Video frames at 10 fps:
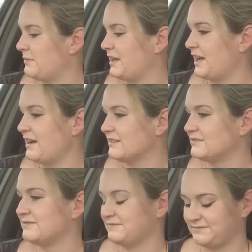But yeah,
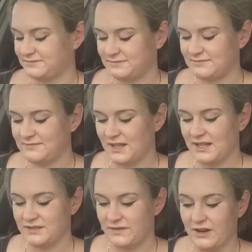
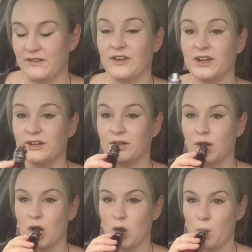it's very, very
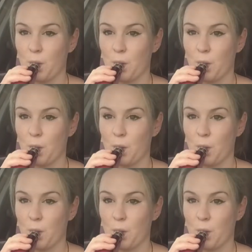good.